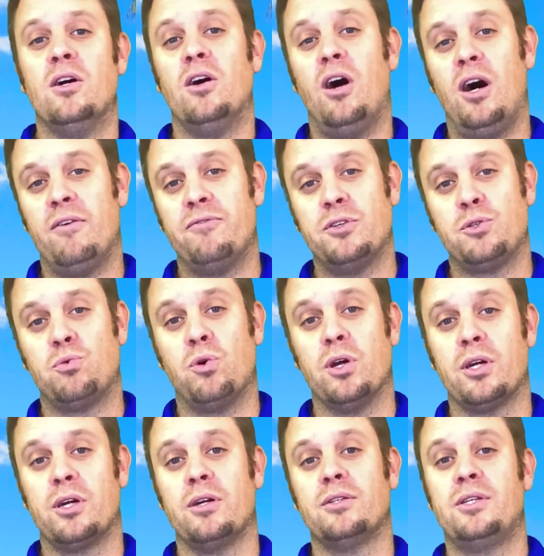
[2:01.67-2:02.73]
office
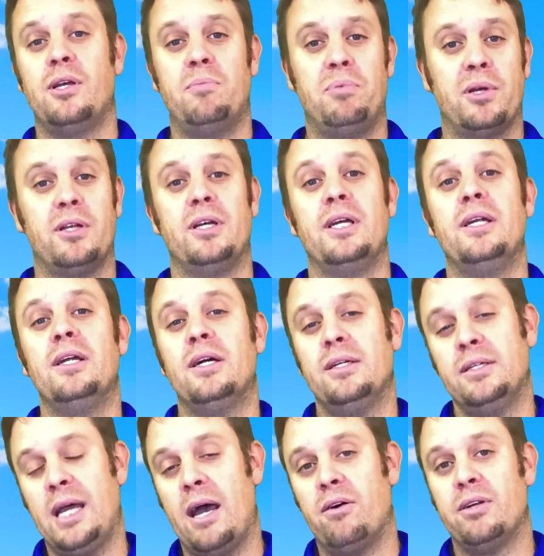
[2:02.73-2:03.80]
worker, typically
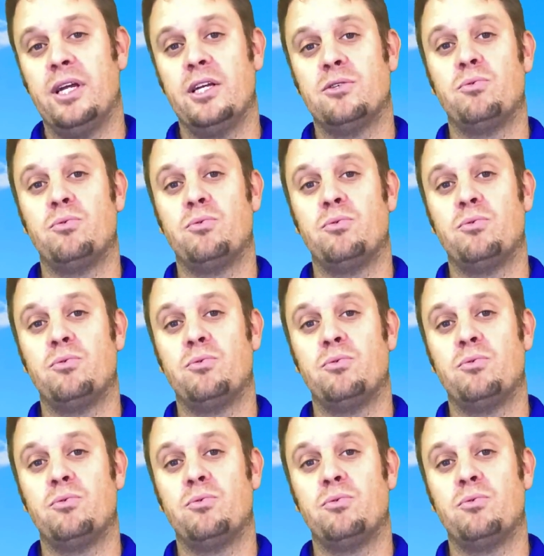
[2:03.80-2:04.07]
nowadays